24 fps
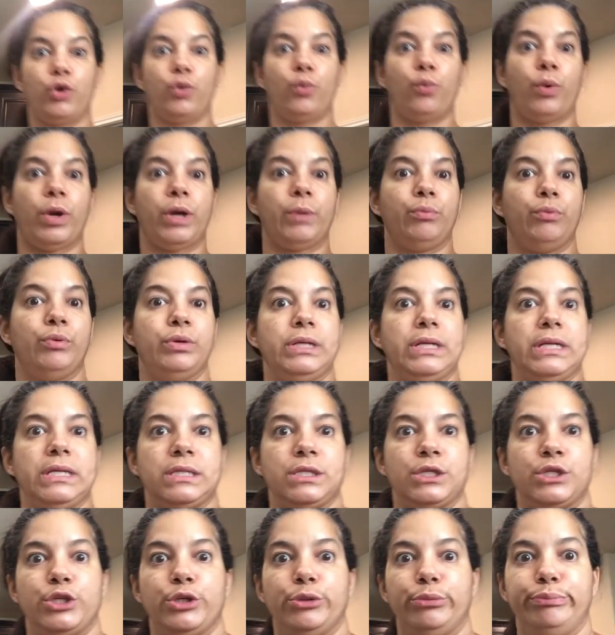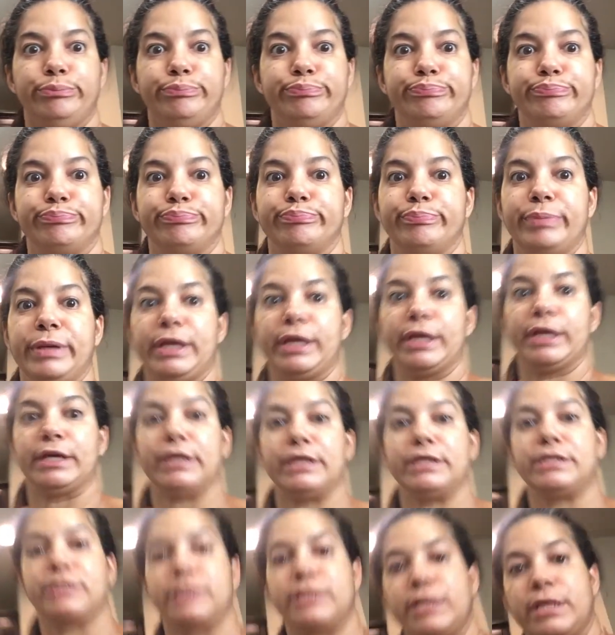what we need to do,
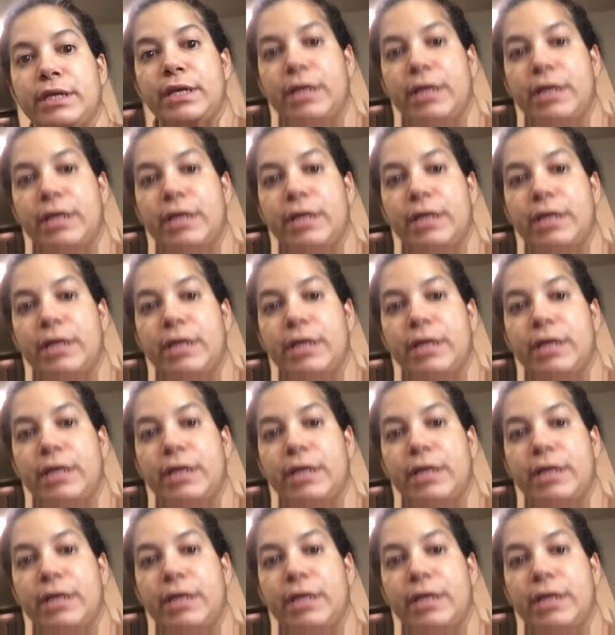because